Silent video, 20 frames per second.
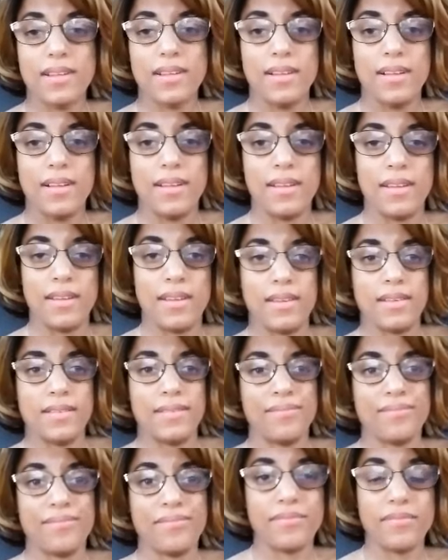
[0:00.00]

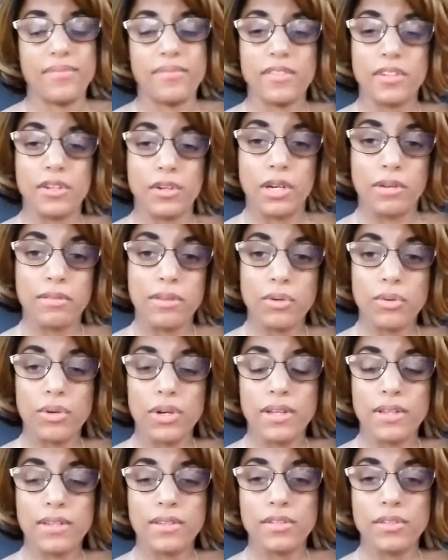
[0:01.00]
And to
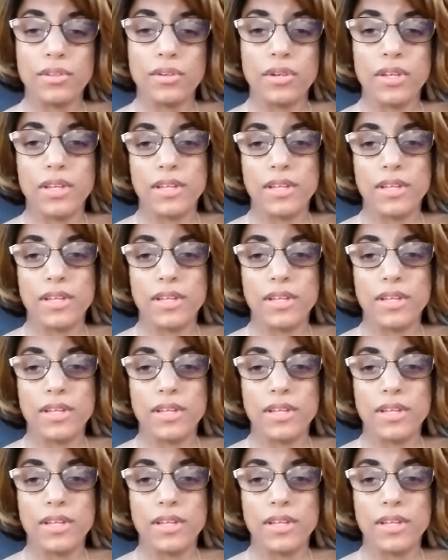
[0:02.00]
everyone, you know, that's